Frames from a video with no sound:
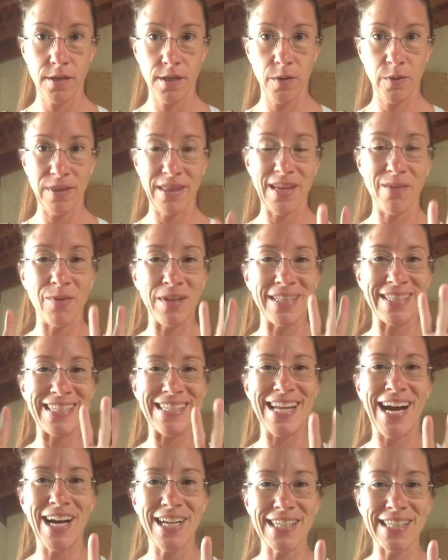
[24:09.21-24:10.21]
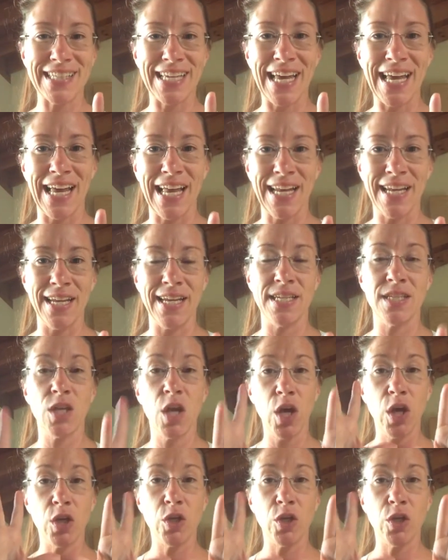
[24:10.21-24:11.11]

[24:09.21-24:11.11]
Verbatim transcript: What they, what's not said is